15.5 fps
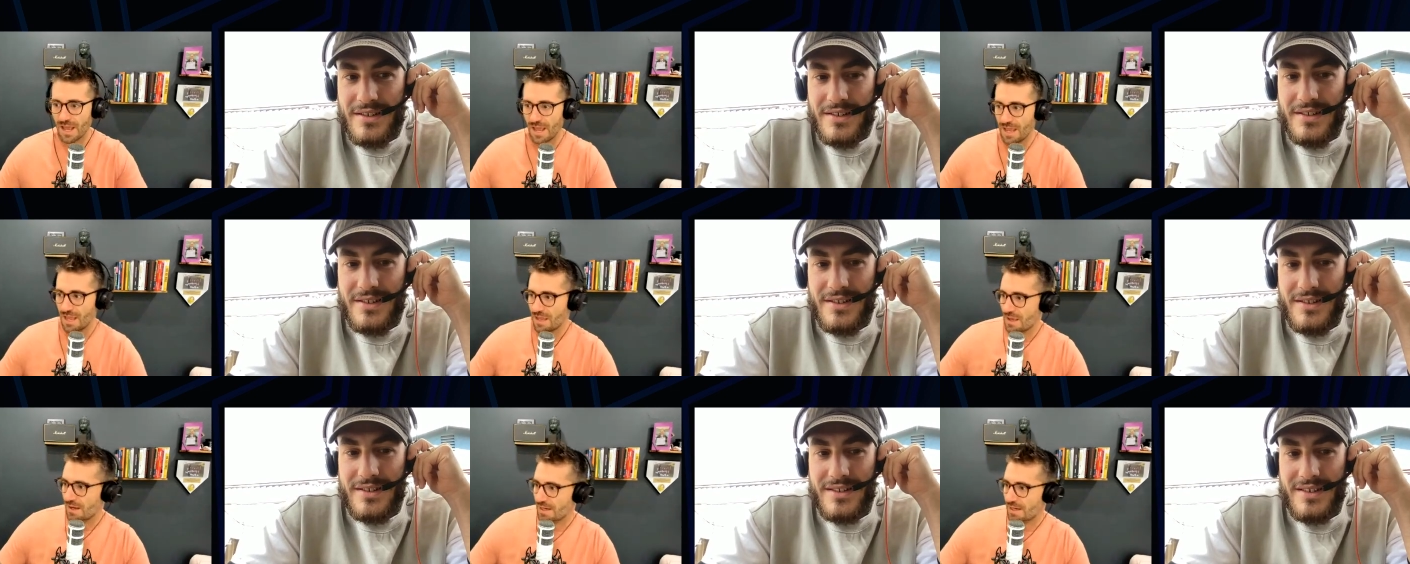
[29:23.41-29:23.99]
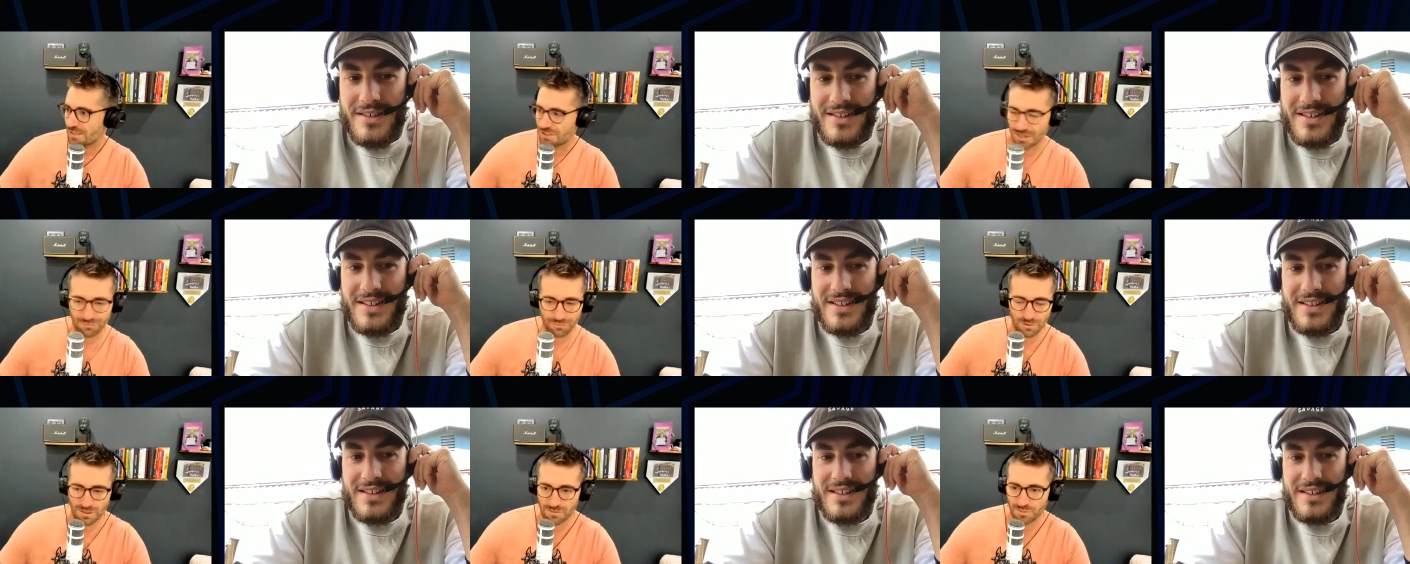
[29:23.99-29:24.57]
Speaker 1: Hey, uh,
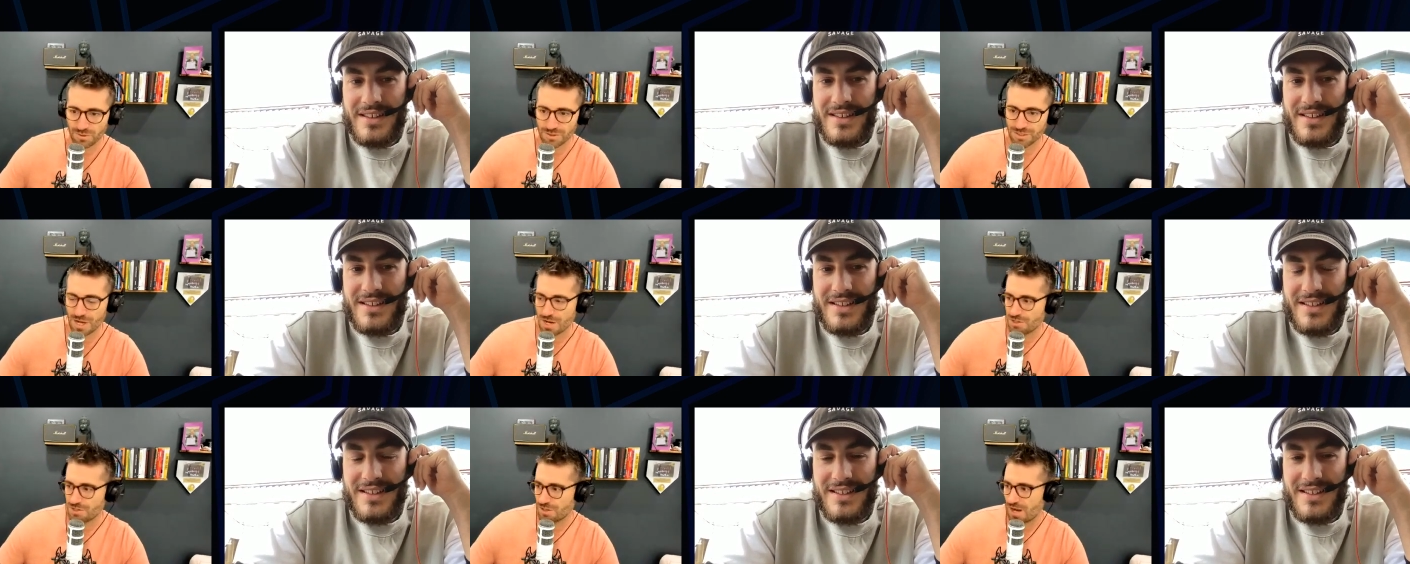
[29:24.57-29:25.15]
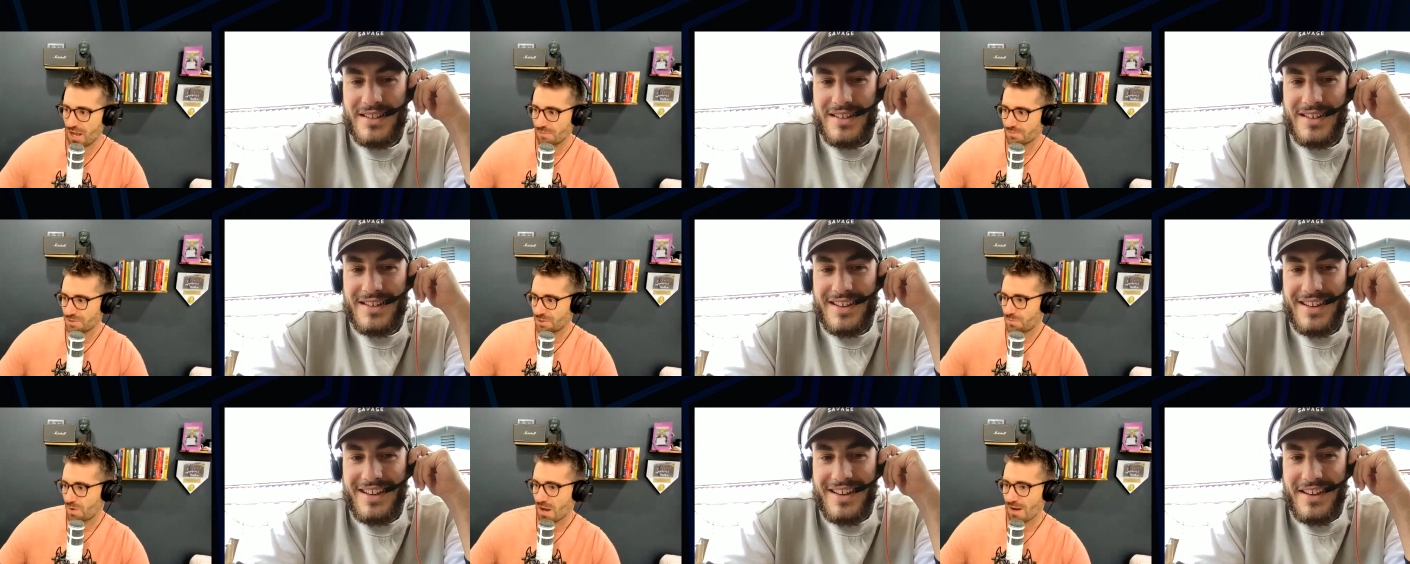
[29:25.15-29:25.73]
Jeff, really appreciate your help.
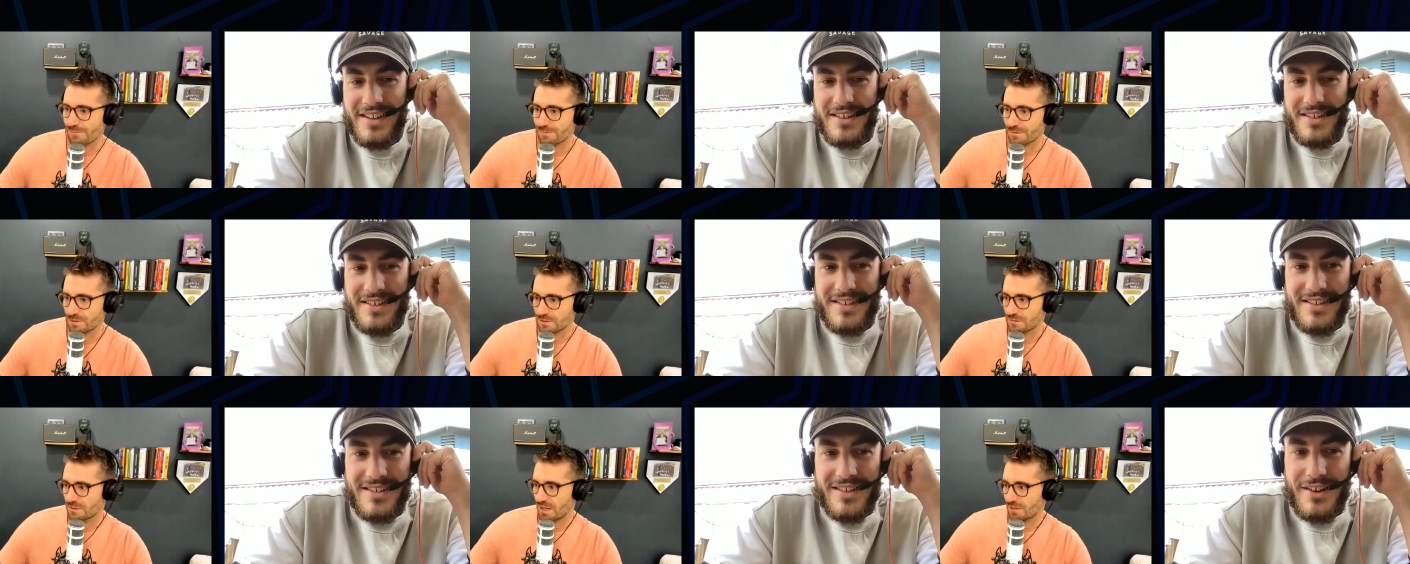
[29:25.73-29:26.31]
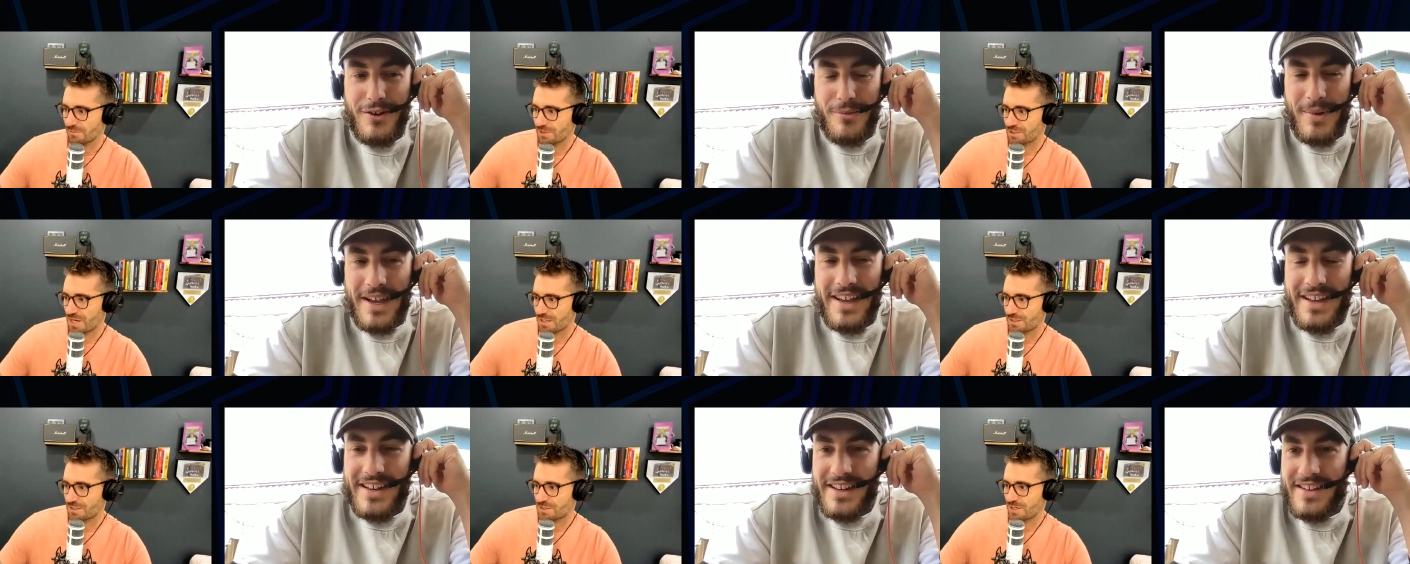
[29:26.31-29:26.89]
Super helpful. I'll oh, reach
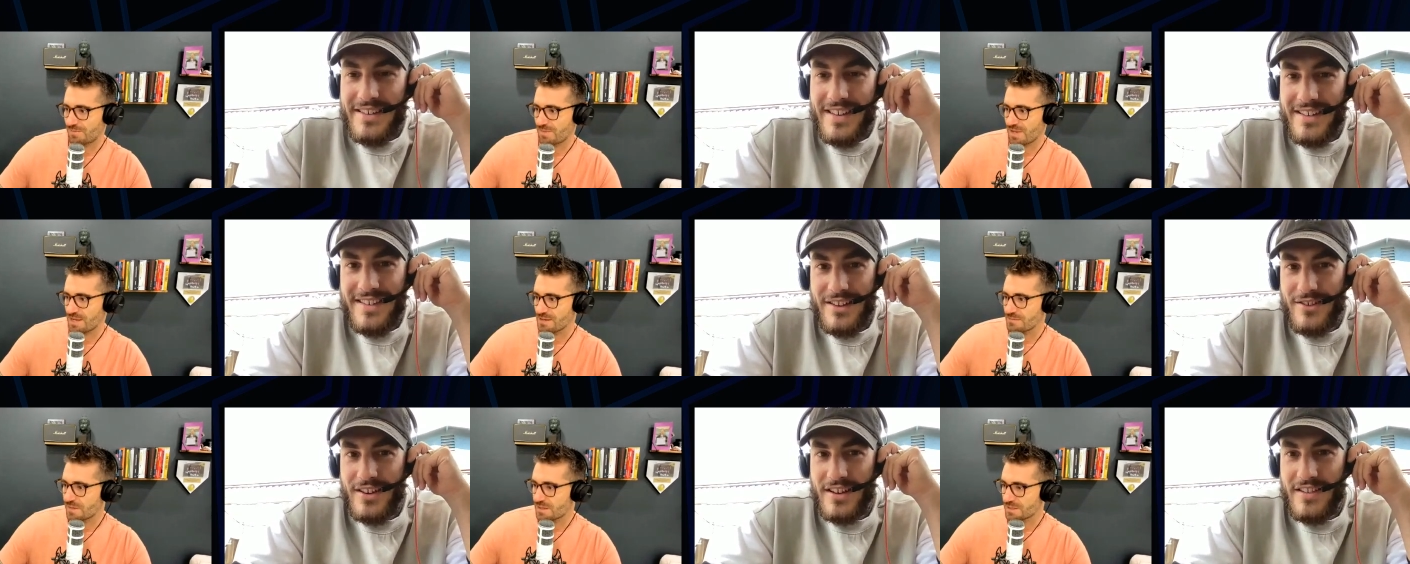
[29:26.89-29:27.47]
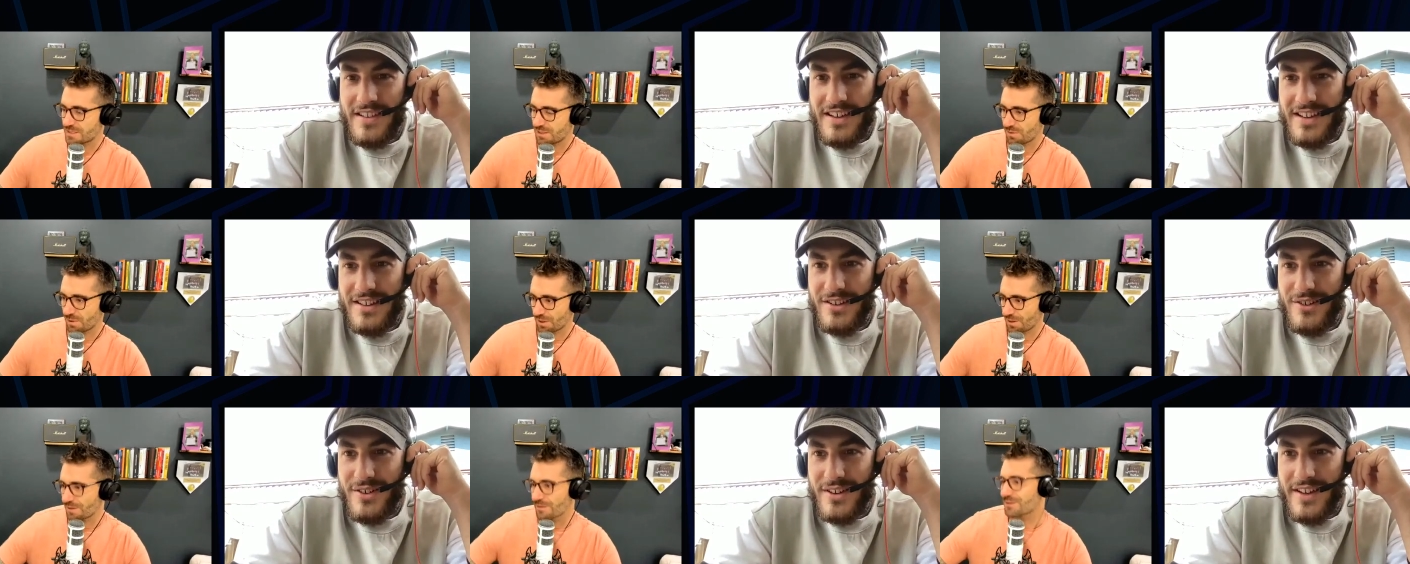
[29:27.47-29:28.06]
man. out to Jimmy. That and, see like and a
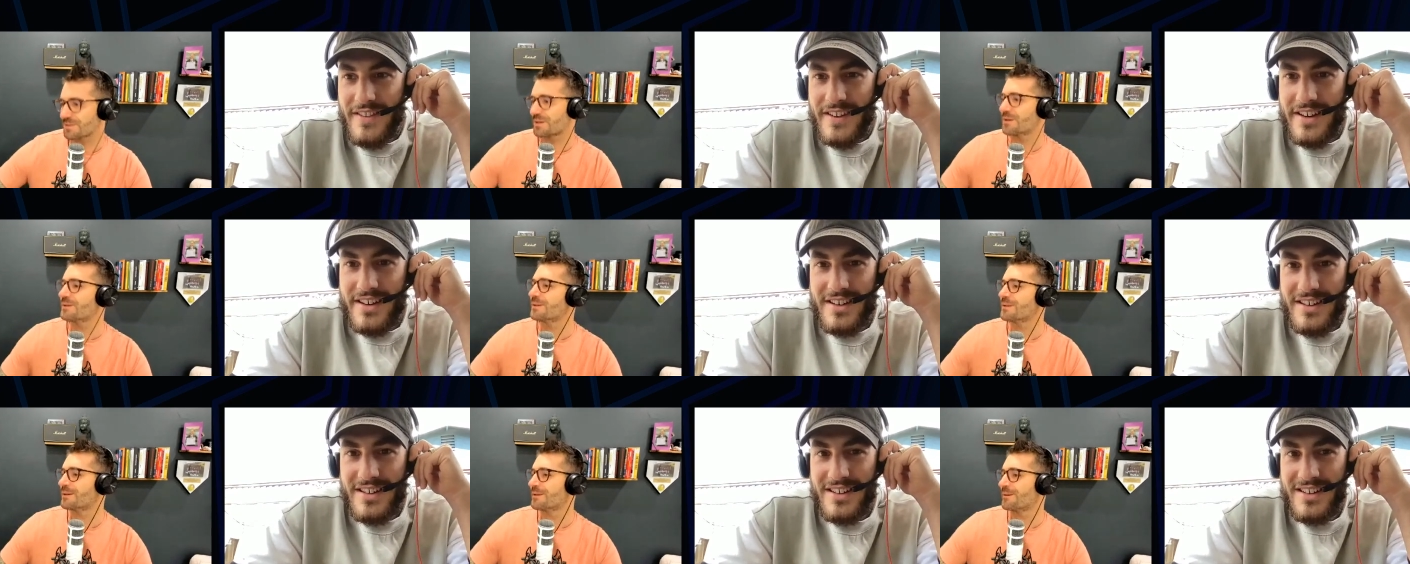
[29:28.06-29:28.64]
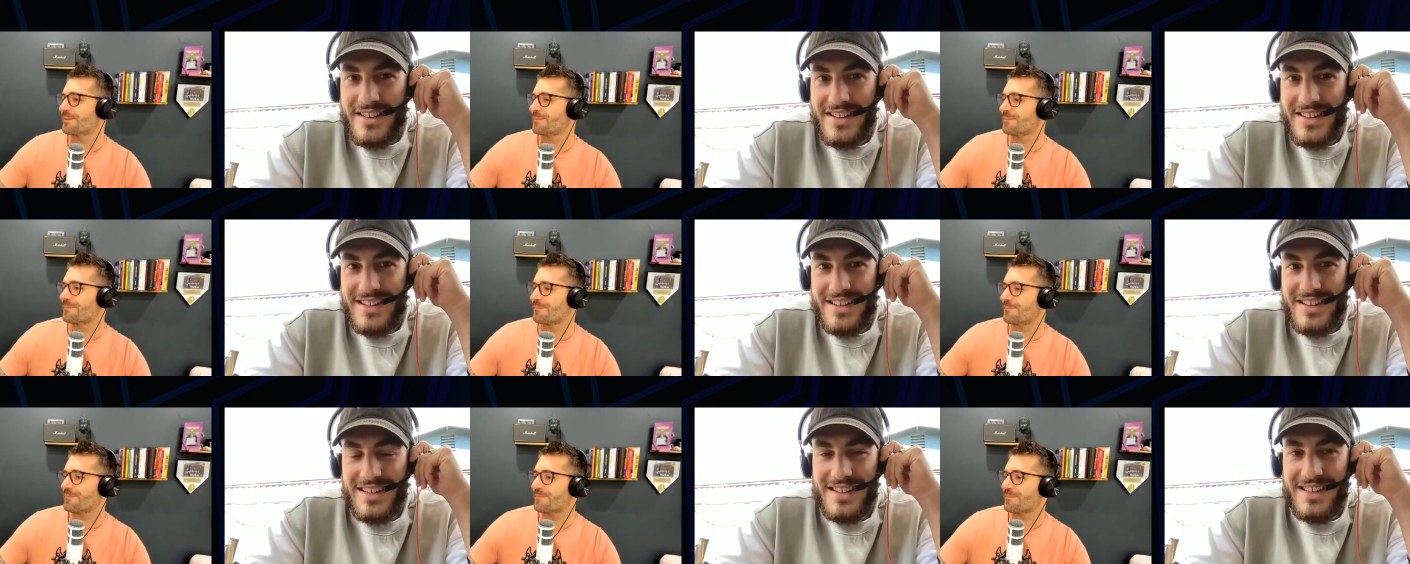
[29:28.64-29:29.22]
lot going on there.
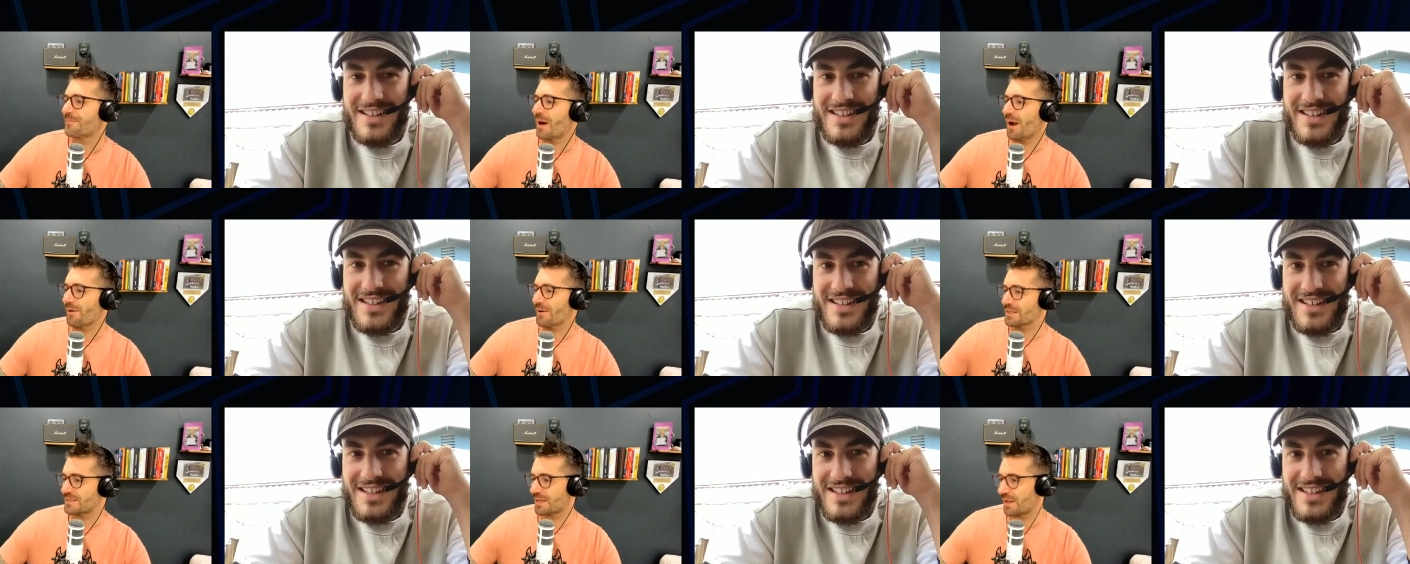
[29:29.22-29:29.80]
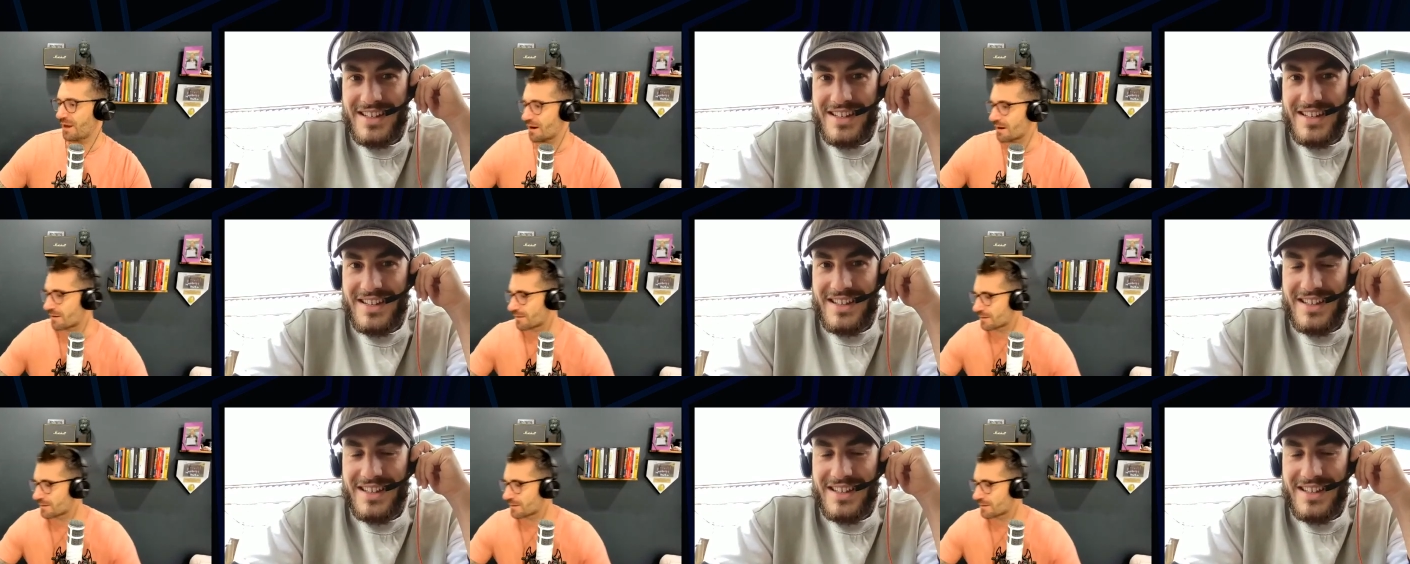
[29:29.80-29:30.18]
All right, take care.